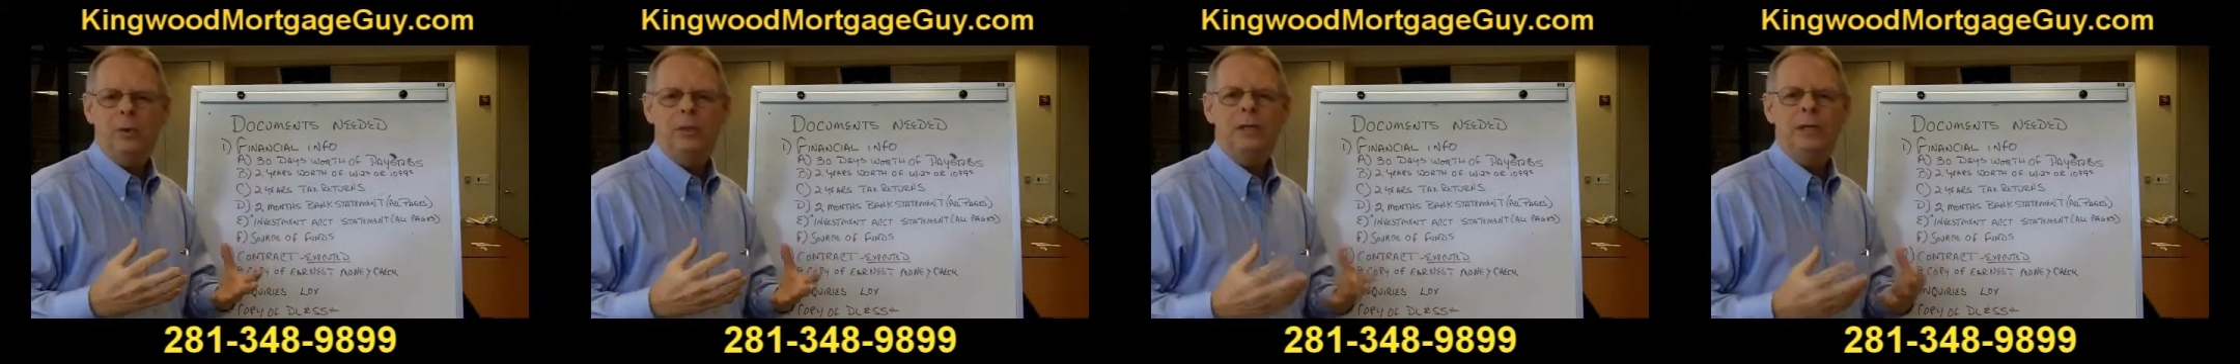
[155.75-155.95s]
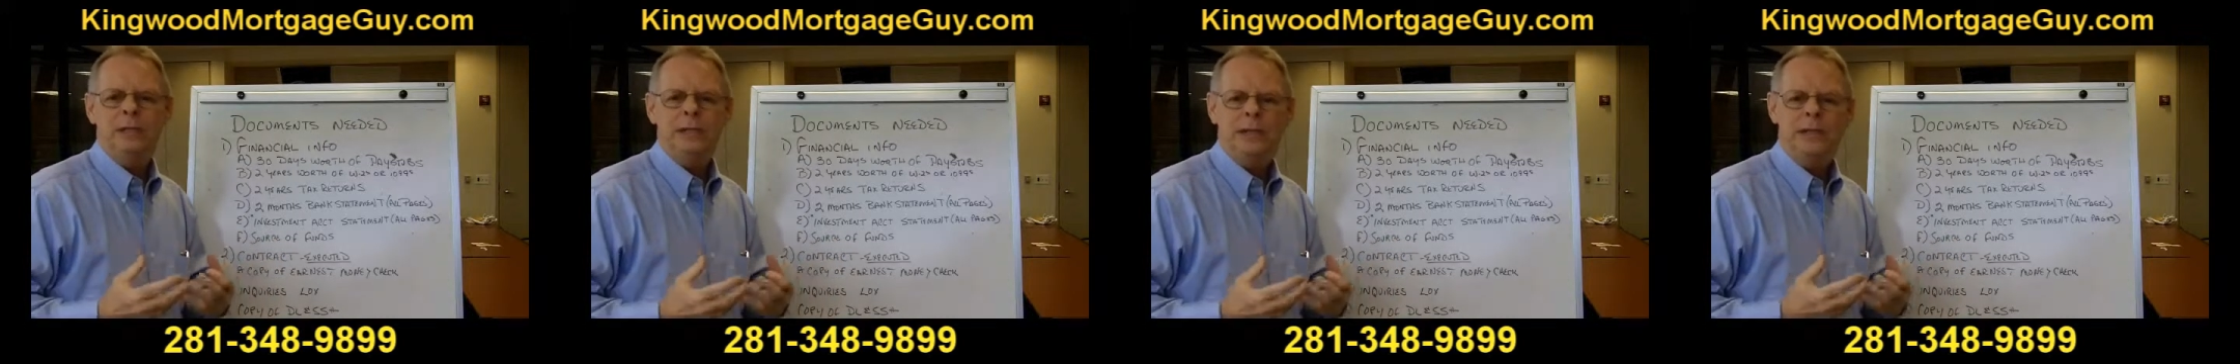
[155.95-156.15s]

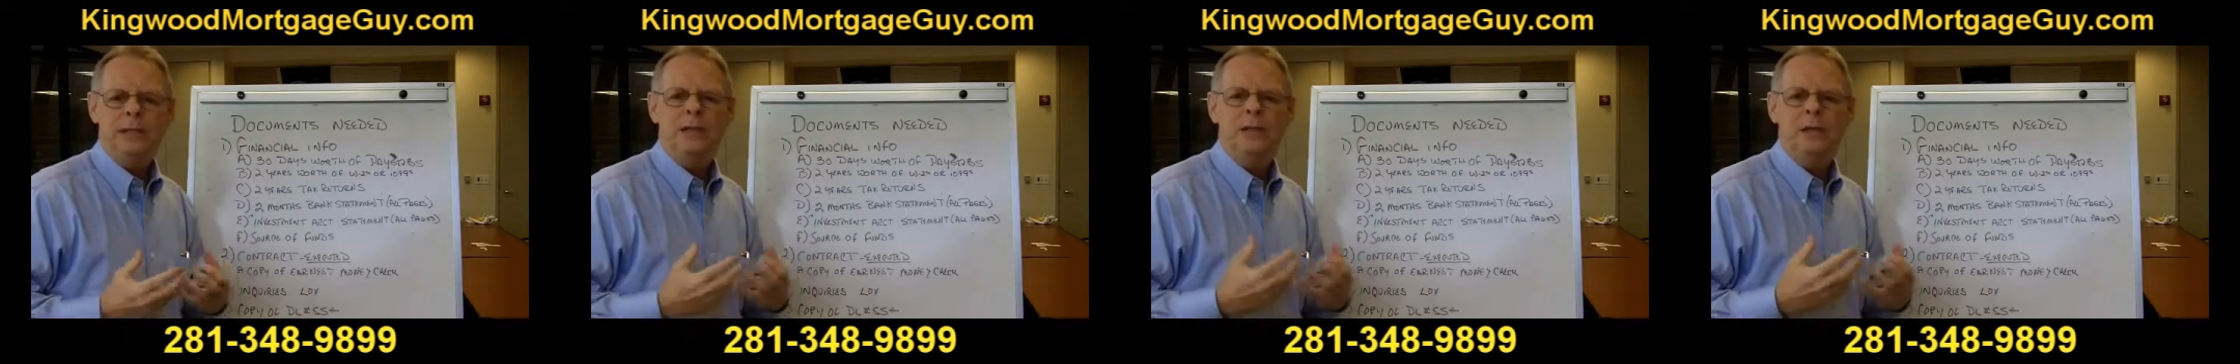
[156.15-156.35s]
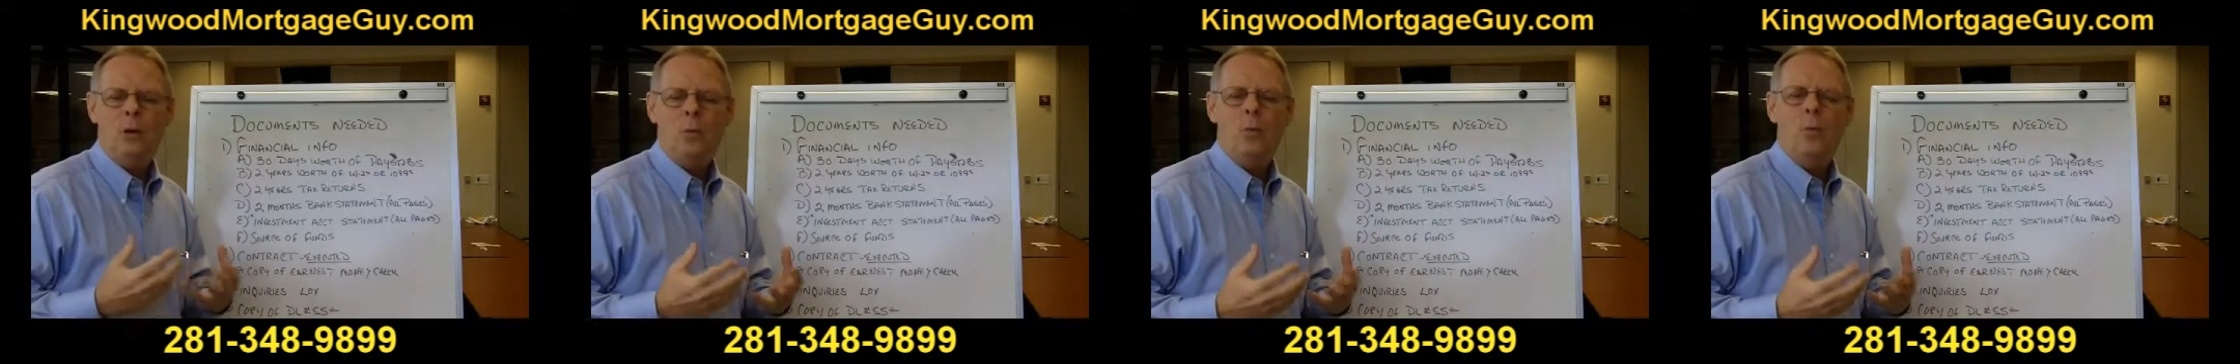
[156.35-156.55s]
we just
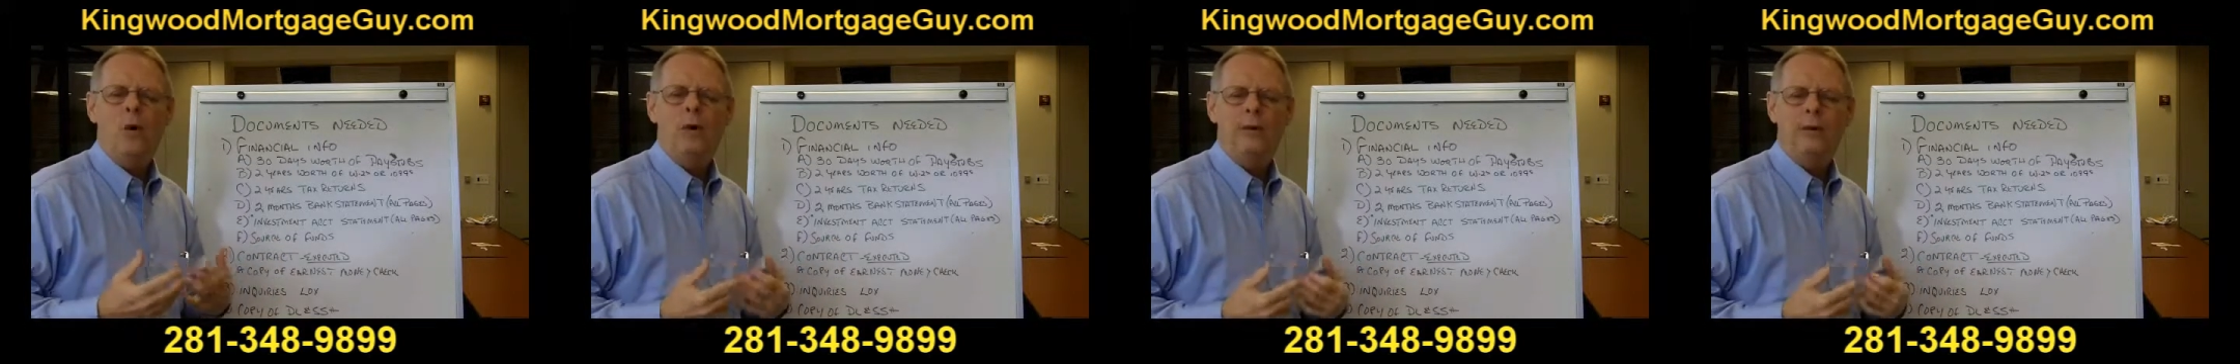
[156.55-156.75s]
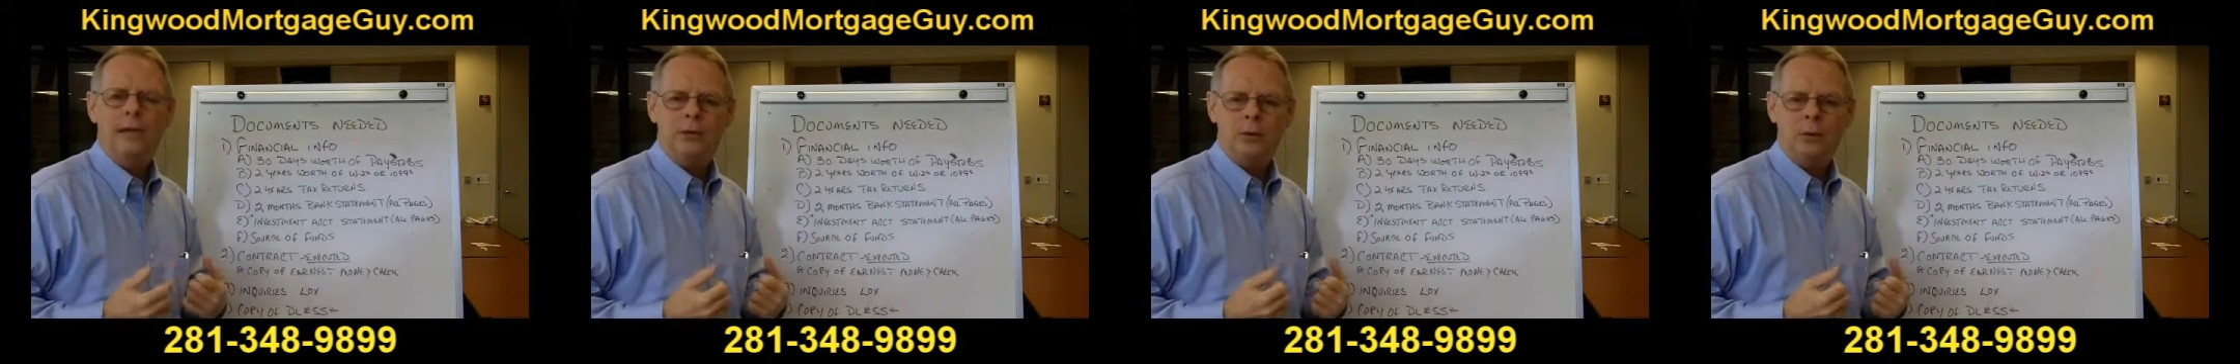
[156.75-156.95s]
need to know
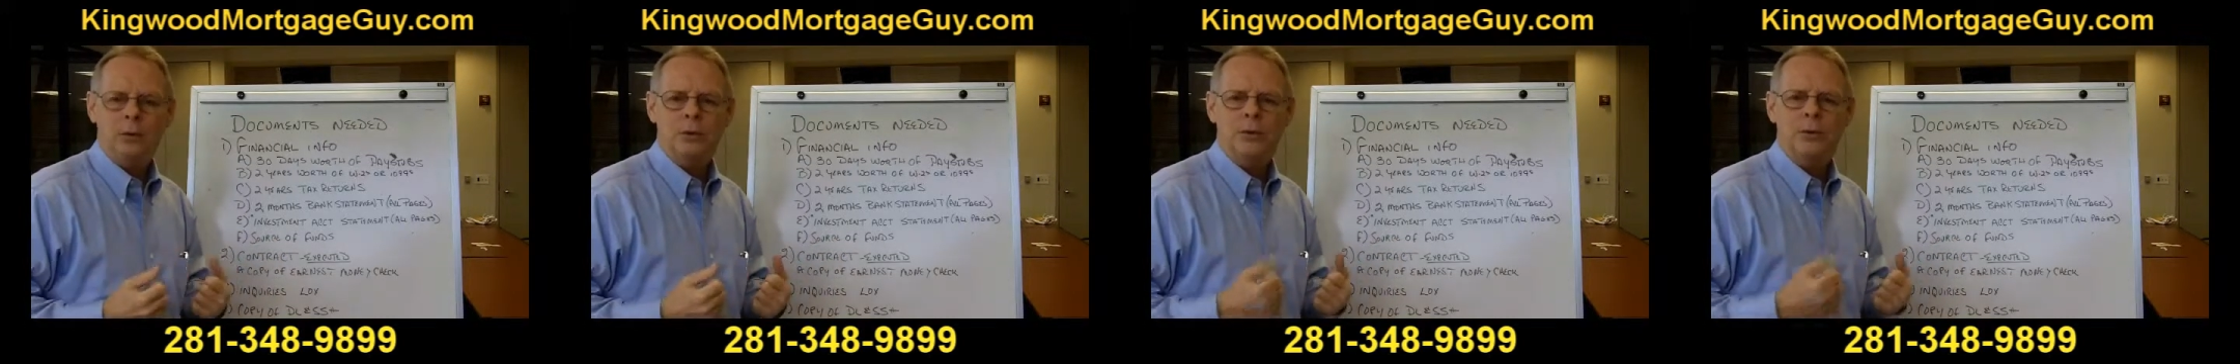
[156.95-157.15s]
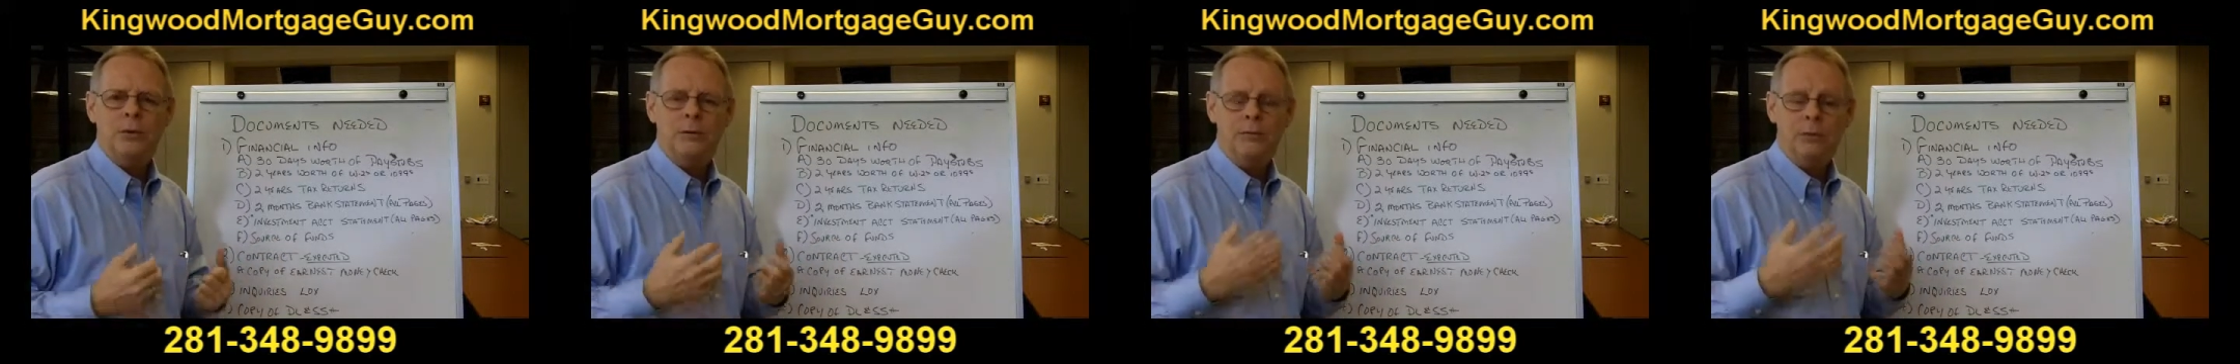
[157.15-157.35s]
where that
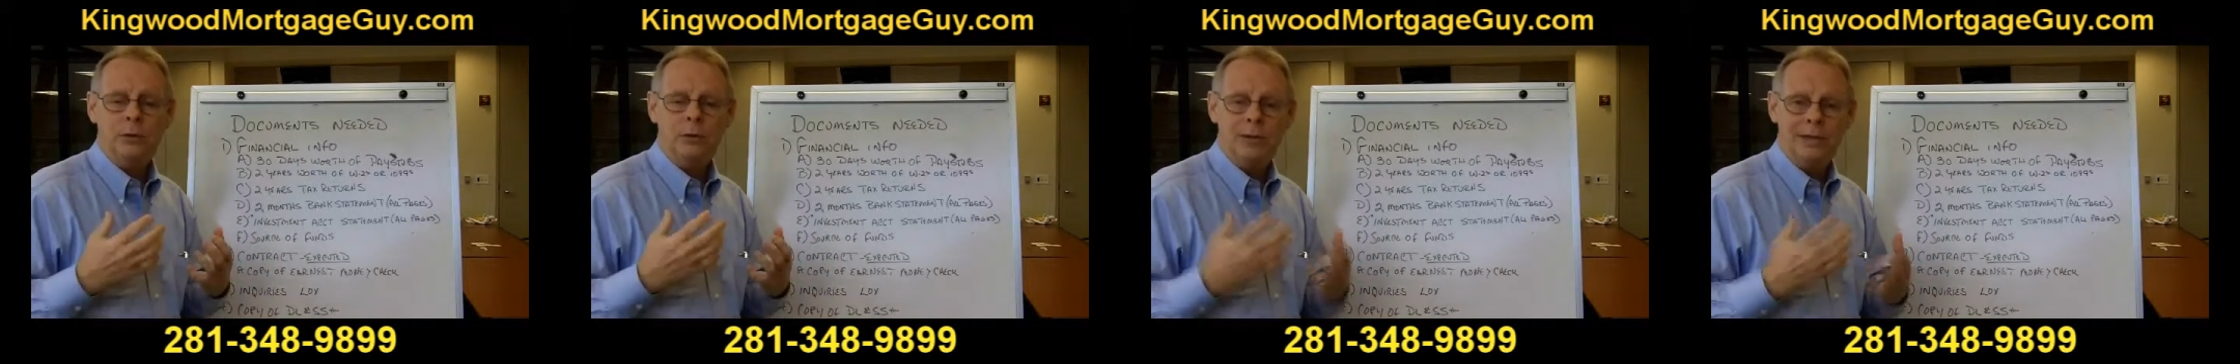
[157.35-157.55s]
source of